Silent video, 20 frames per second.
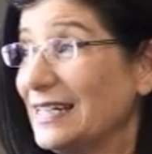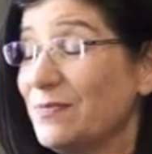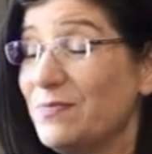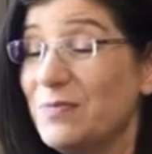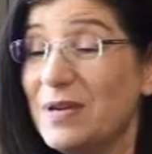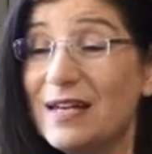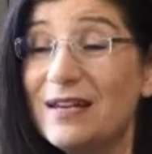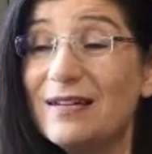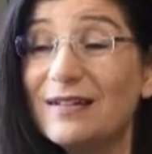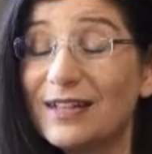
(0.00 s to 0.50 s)
to
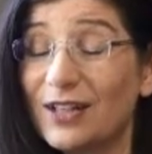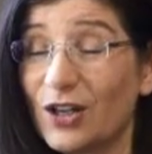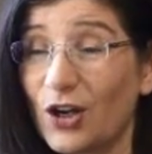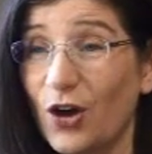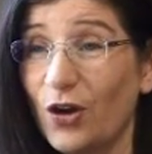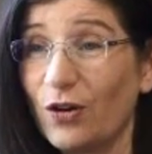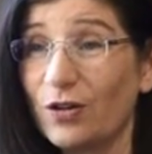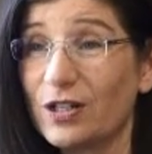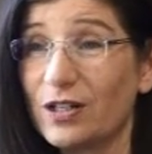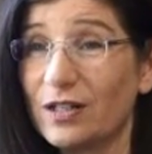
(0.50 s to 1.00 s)
me as a
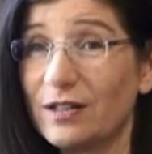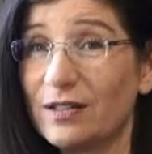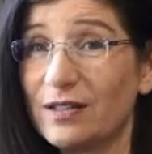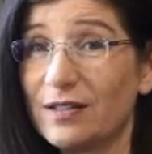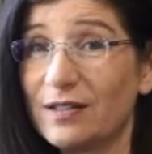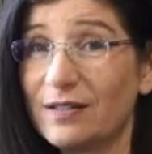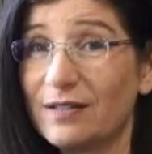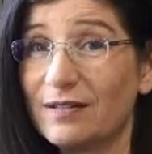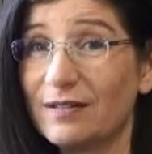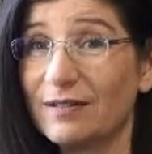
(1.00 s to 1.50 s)
coach,
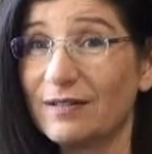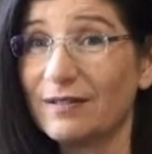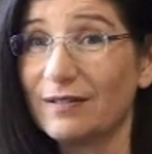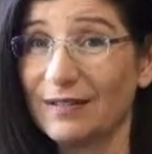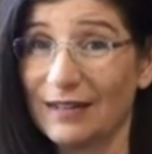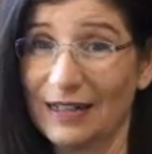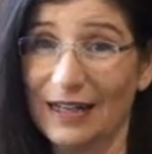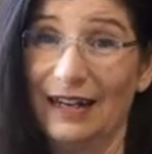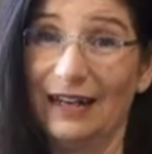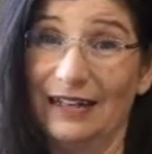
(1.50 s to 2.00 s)
it's
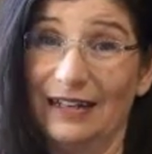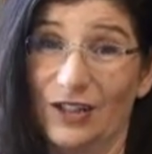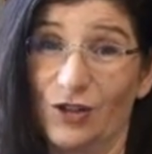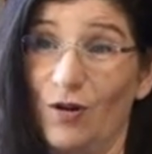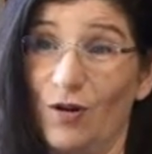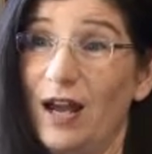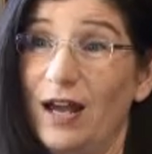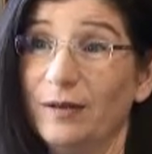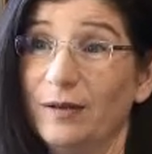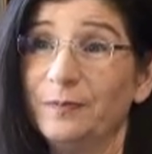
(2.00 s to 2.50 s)

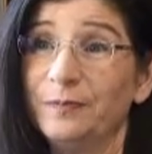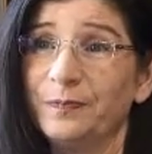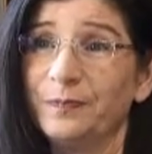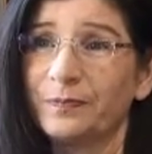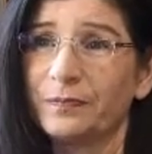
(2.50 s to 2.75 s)
great.